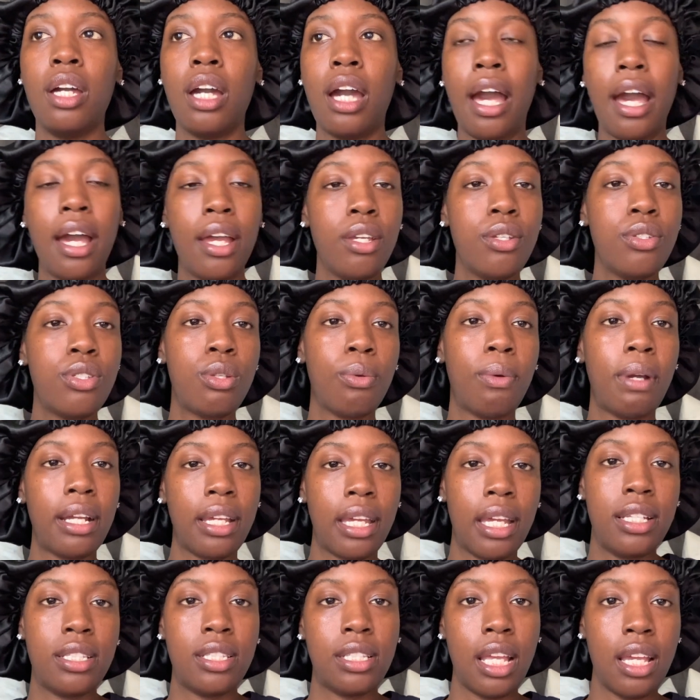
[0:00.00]
I used to work
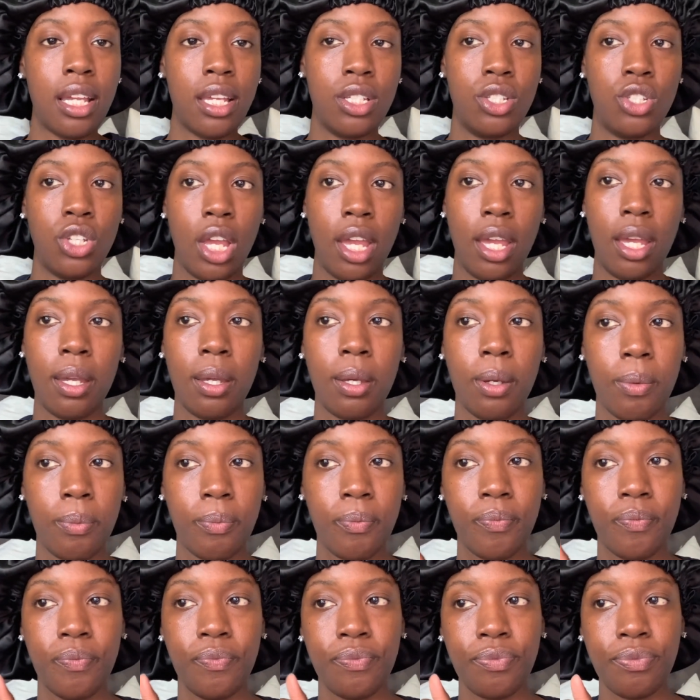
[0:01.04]
at Steak and Shake.
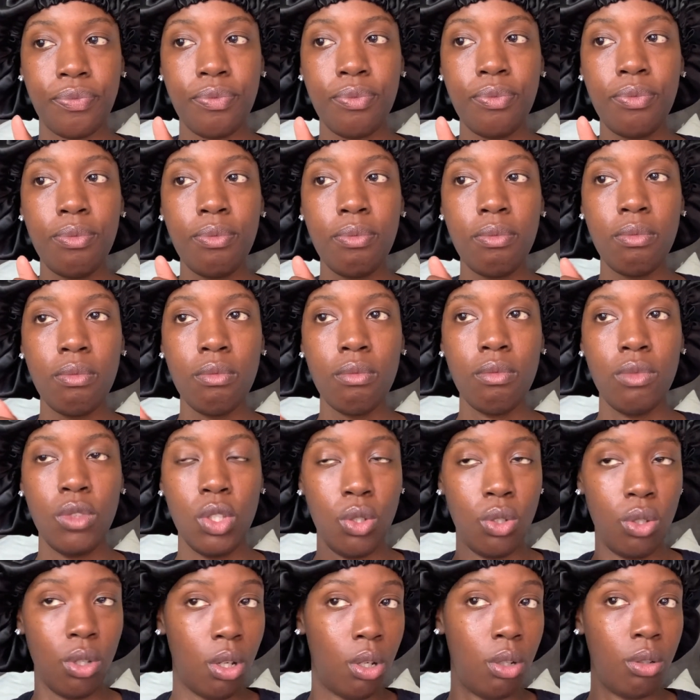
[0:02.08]

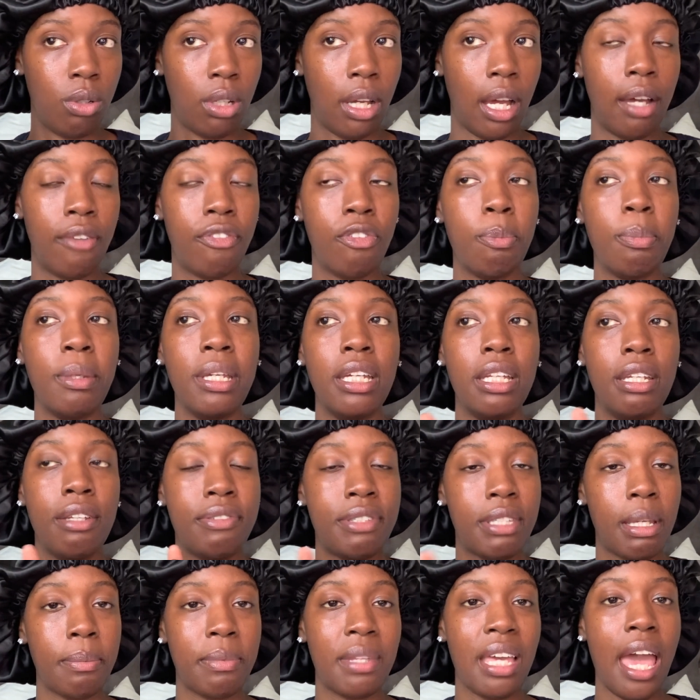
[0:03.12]
You know, God forbid, if
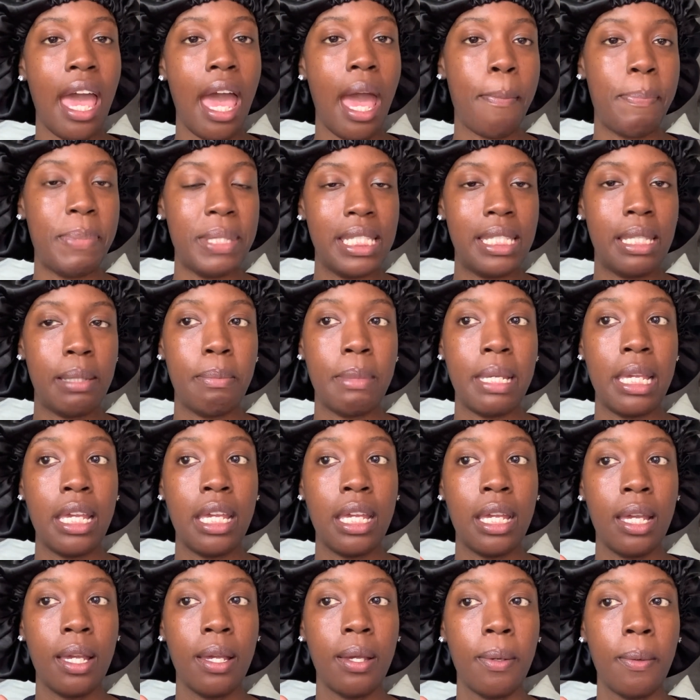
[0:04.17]
something happened to
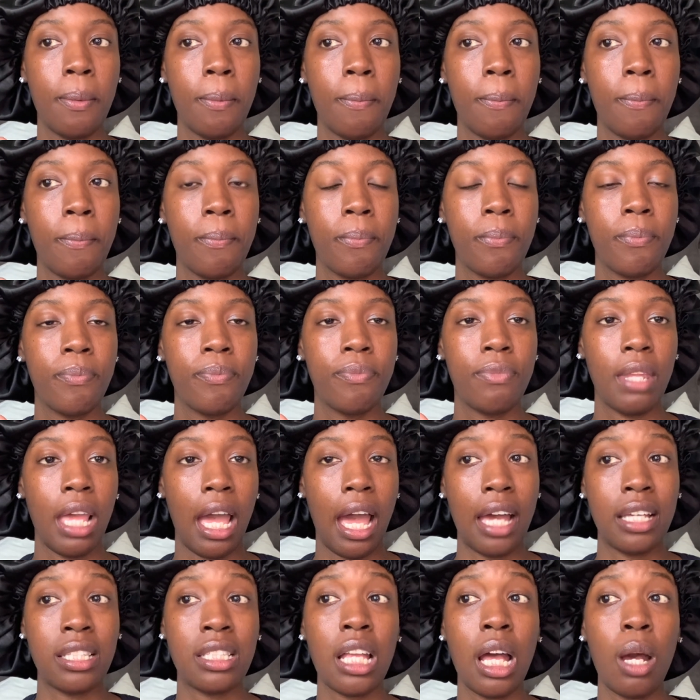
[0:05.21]
me,
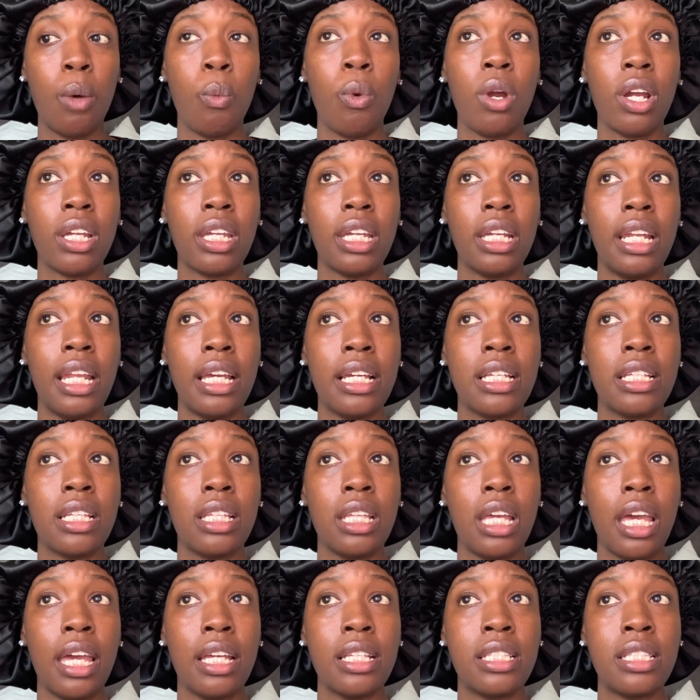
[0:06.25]
I stopped working
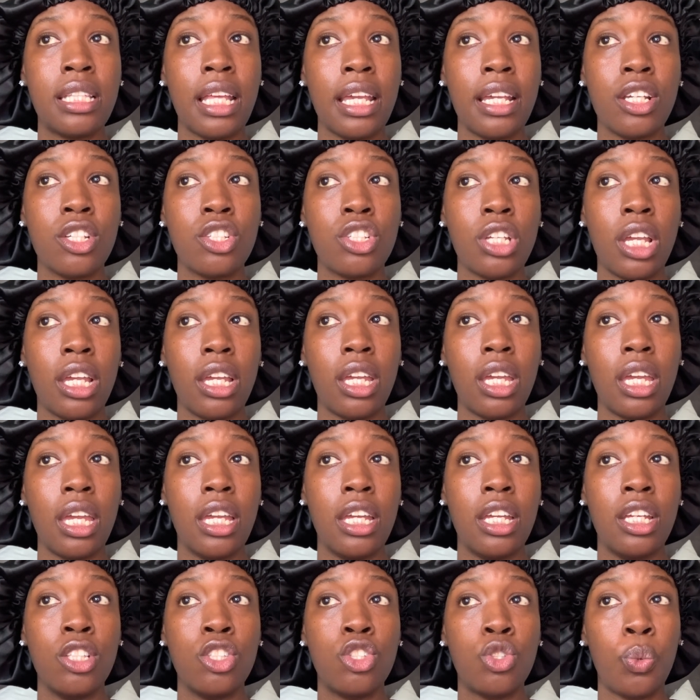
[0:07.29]
at, at Steak and Shake
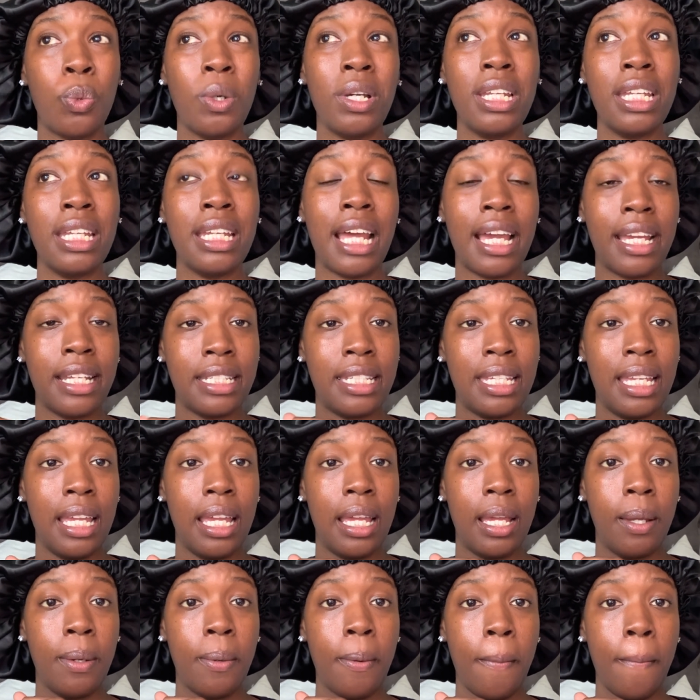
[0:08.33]
in
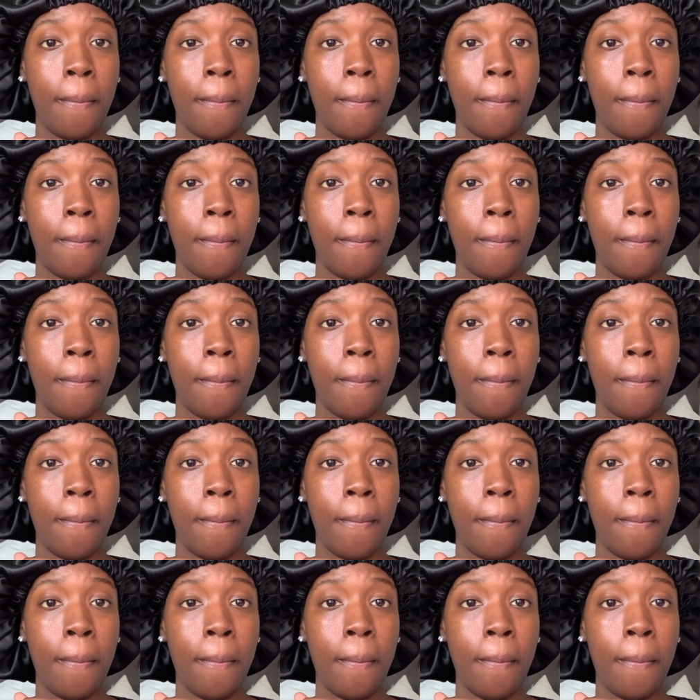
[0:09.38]
2019.